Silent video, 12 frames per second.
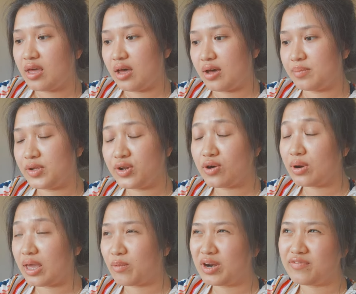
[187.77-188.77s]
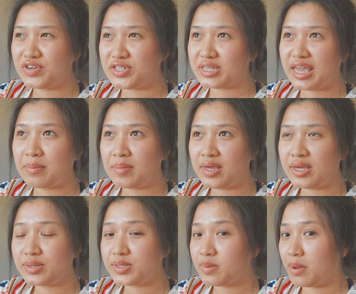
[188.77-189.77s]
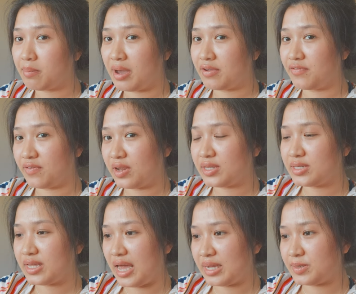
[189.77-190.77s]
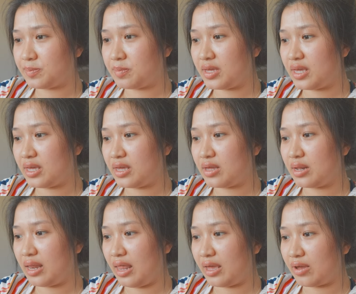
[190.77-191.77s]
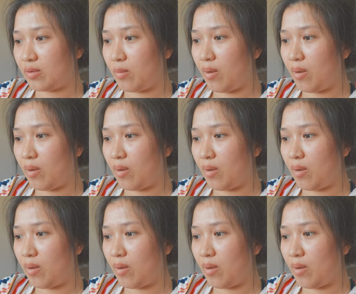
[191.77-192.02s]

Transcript: Um, you know, like when I first came here, some of my friends asked me like,